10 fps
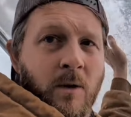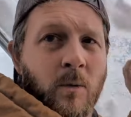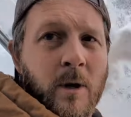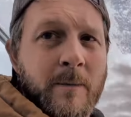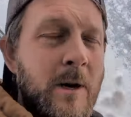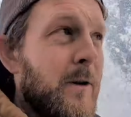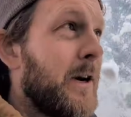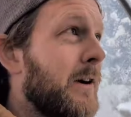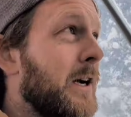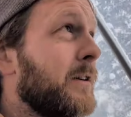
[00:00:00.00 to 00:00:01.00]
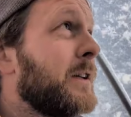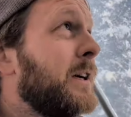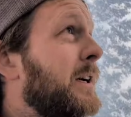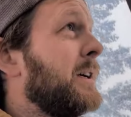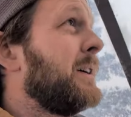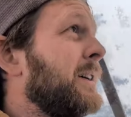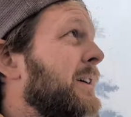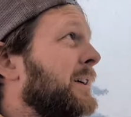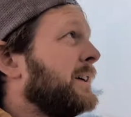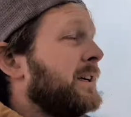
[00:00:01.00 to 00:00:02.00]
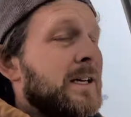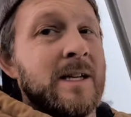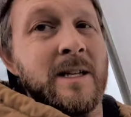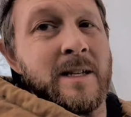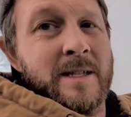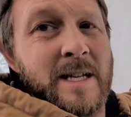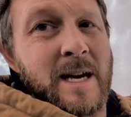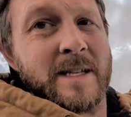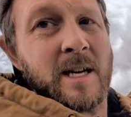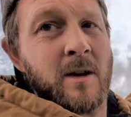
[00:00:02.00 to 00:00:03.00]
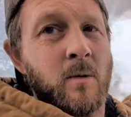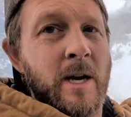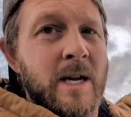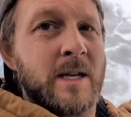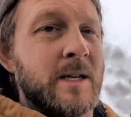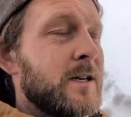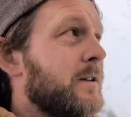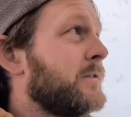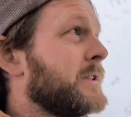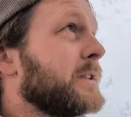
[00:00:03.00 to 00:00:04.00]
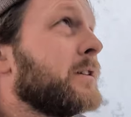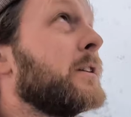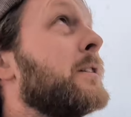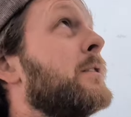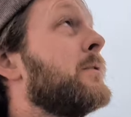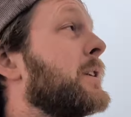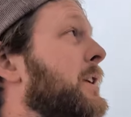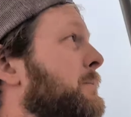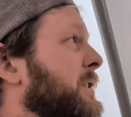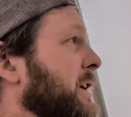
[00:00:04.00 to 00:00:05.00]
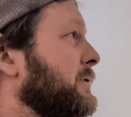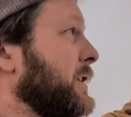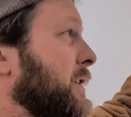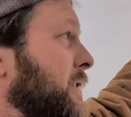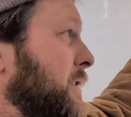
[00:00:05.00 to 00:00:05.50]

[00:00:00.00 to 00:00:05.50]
work my way around. There's not a ton of weight on here, which is good. I'm gonna keep it that way.